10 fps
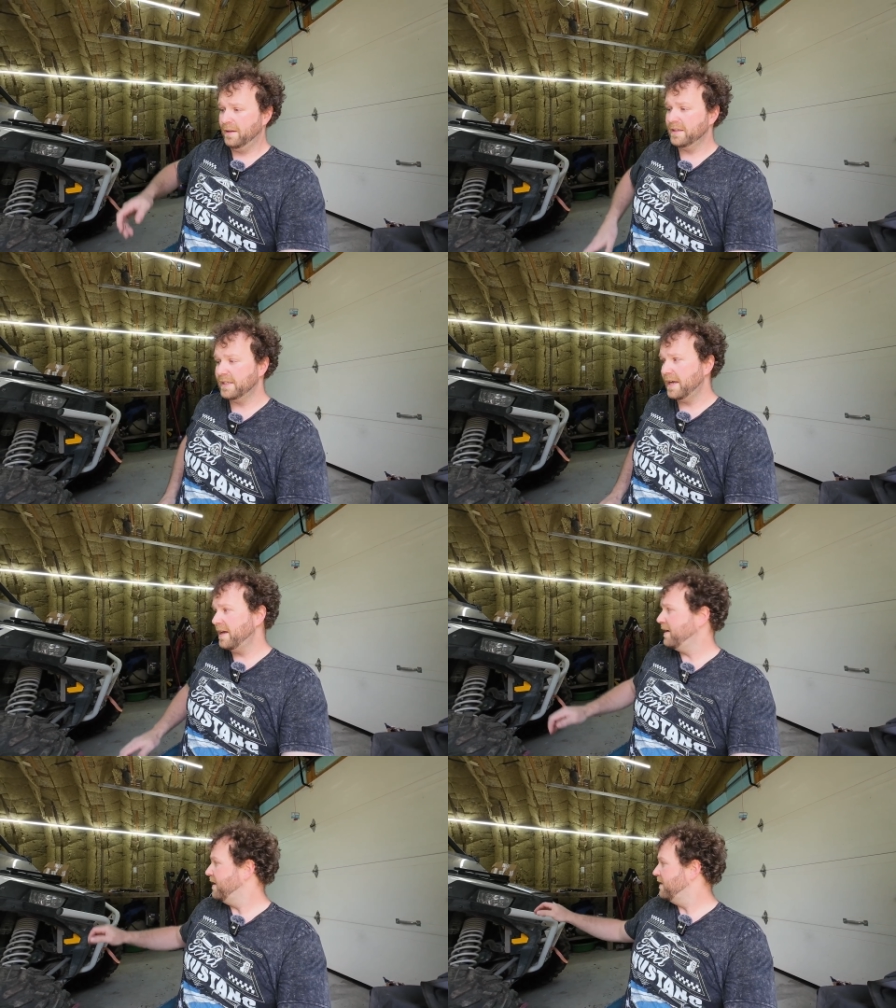Let's
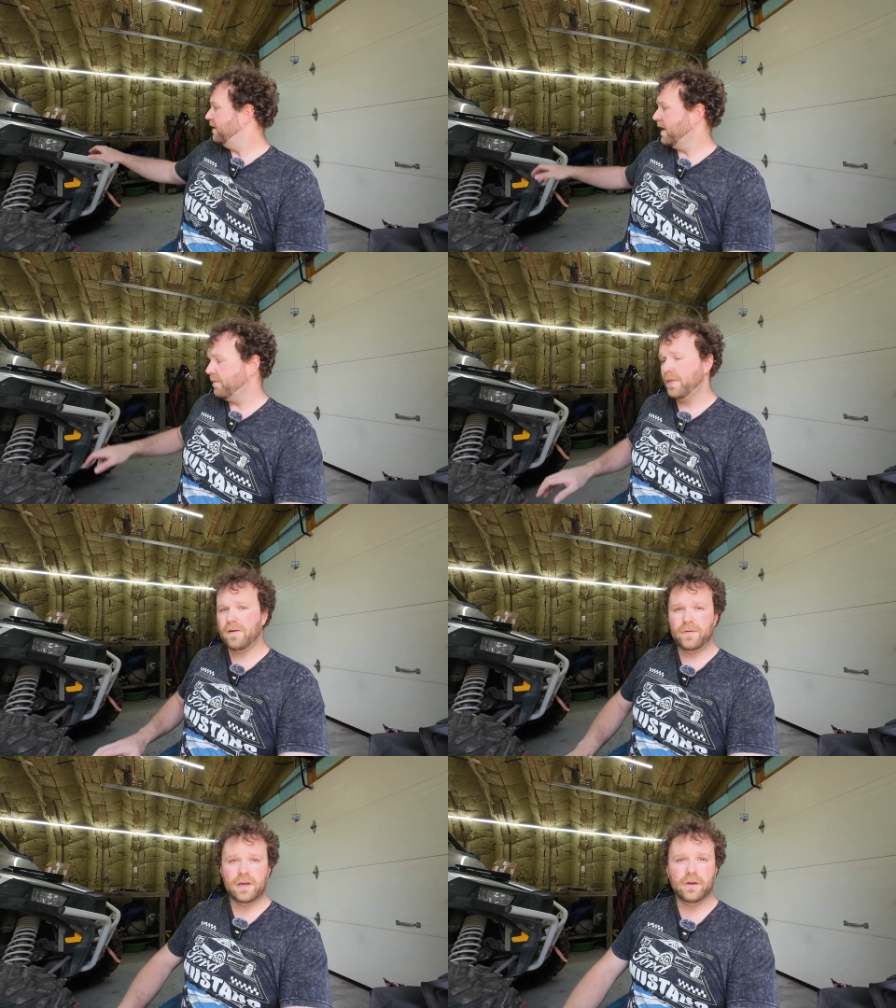say in the life of
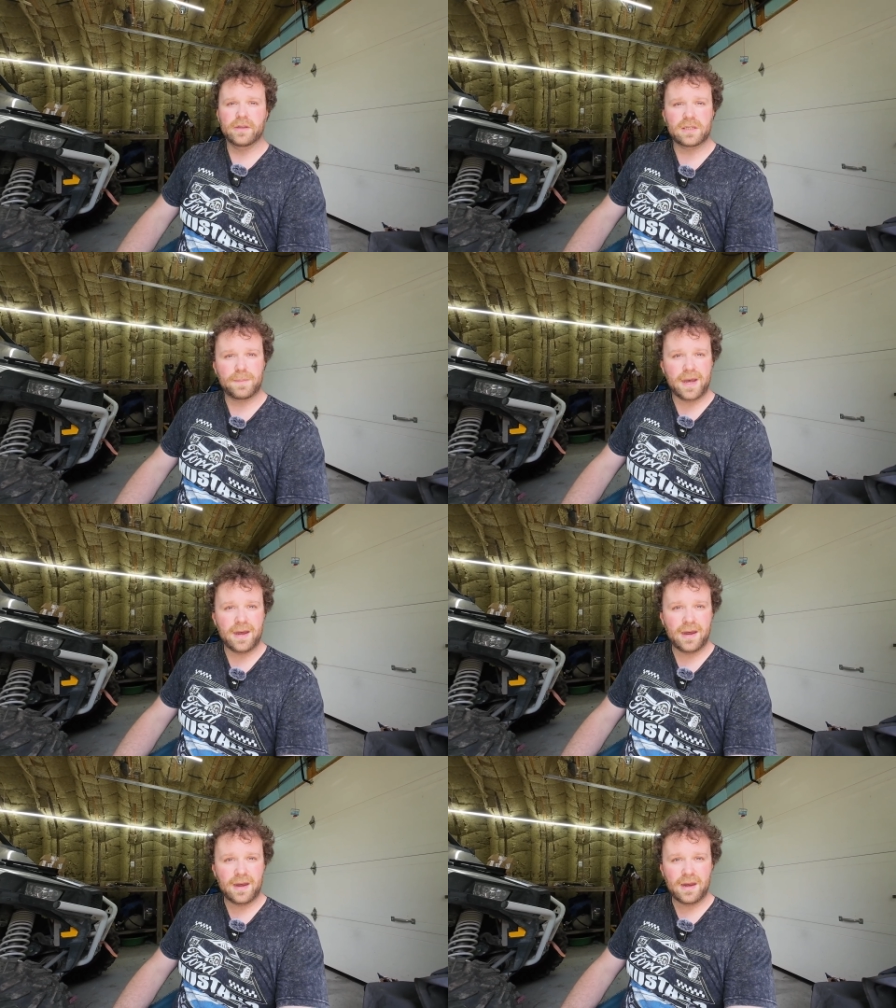that vehicle, they
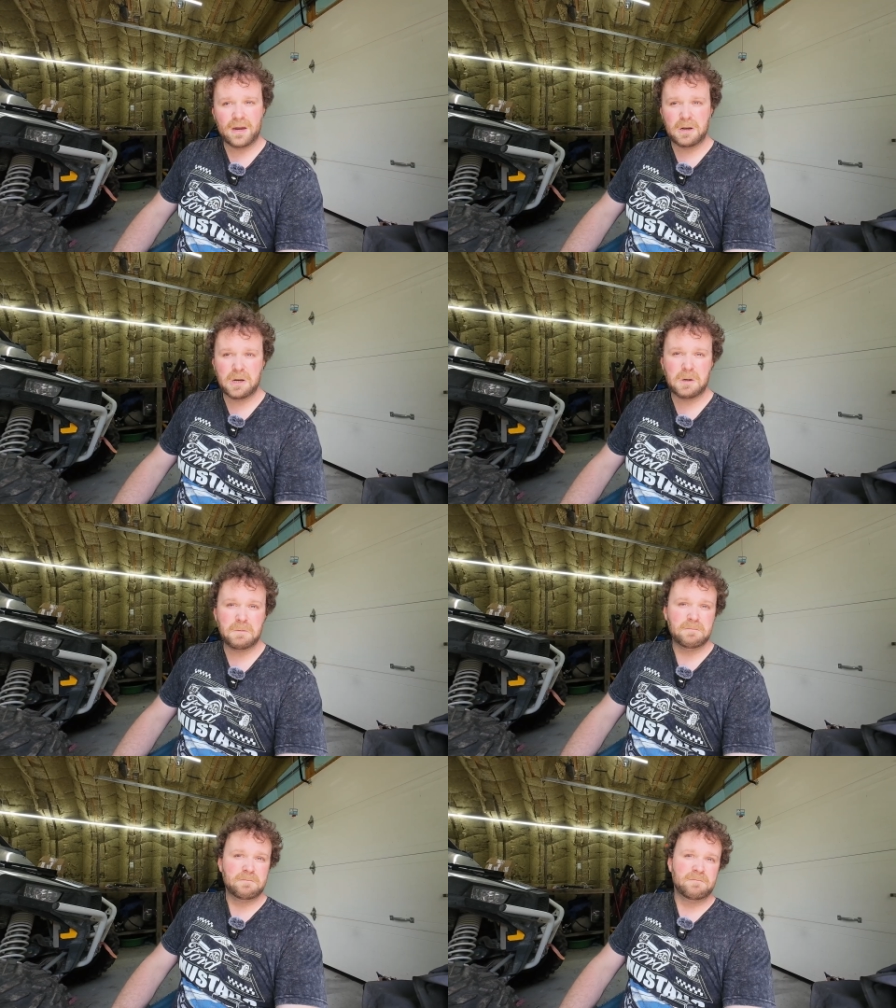
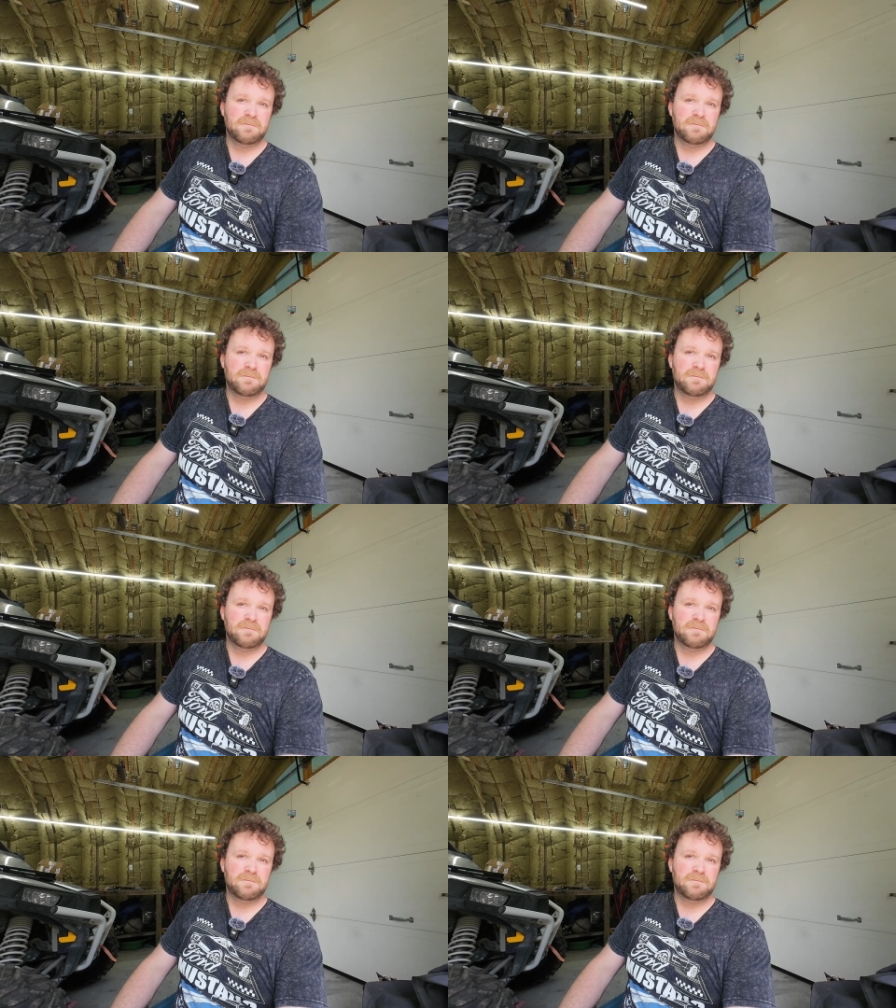spend